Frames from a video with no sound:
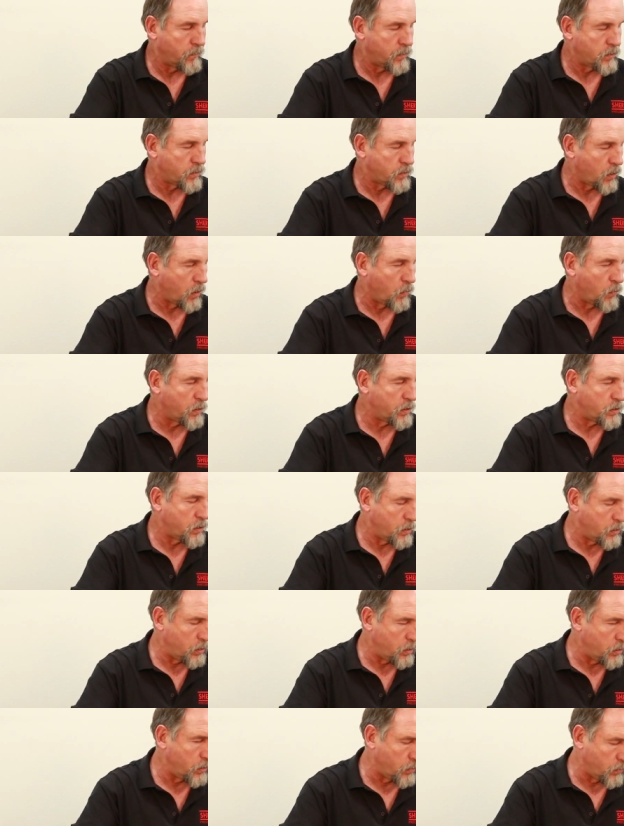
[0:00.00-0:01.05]
So what you
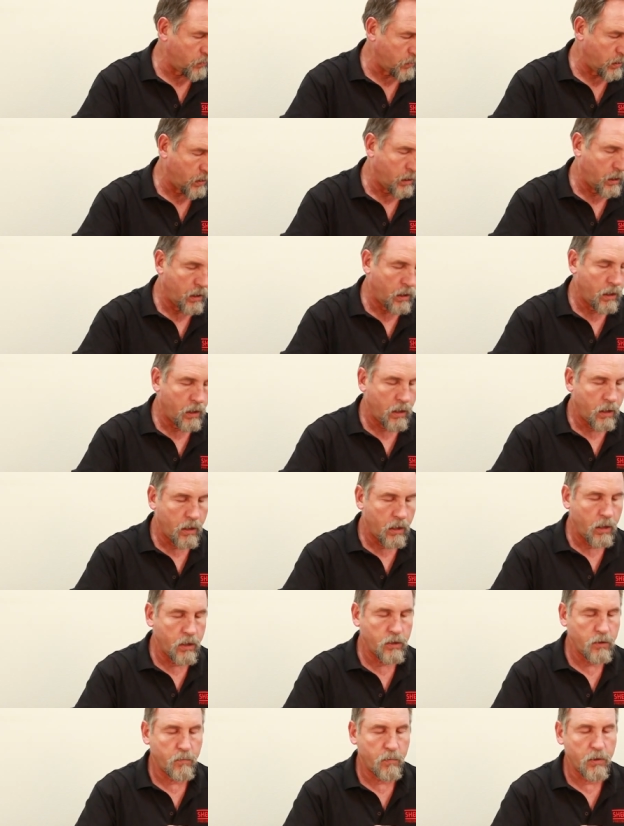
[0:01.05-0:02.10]

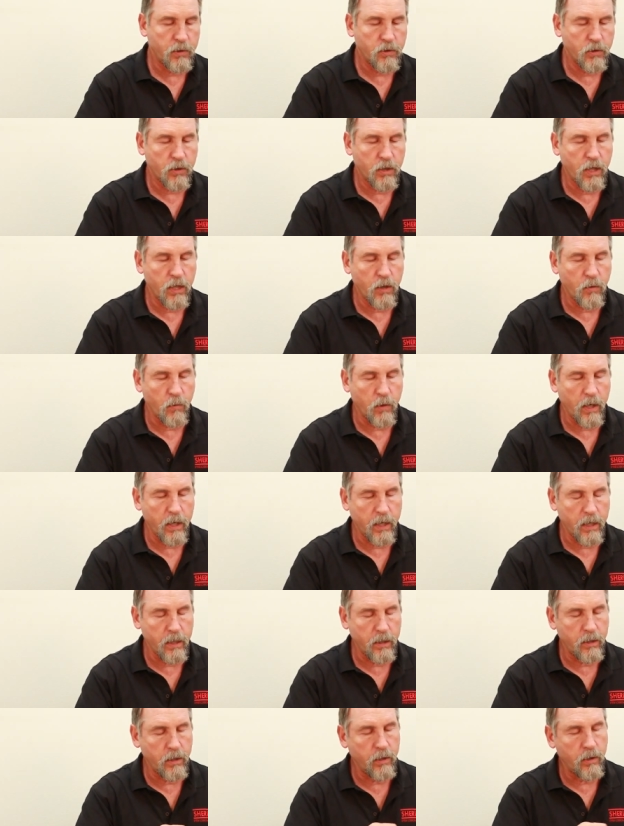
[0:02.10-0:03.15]
do is you put your
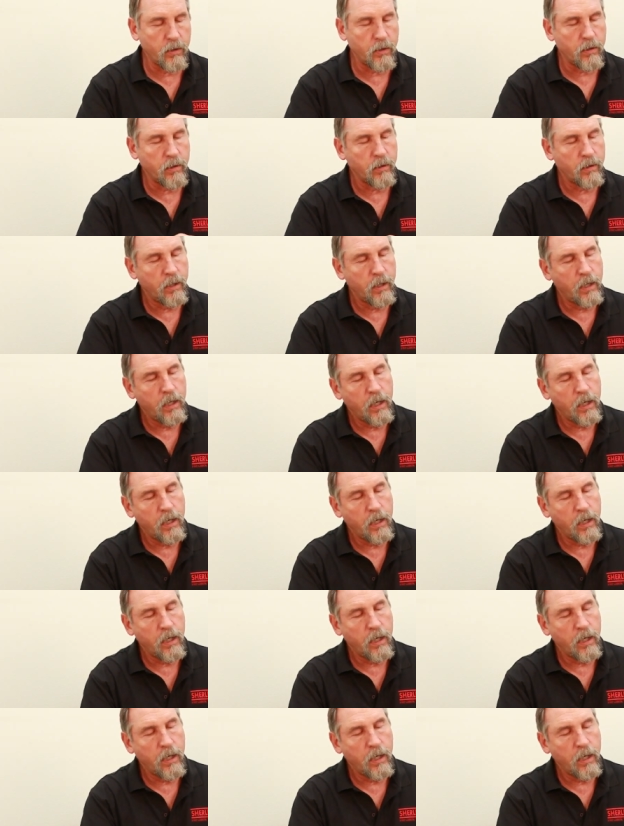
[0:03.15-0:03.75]
keyway in here,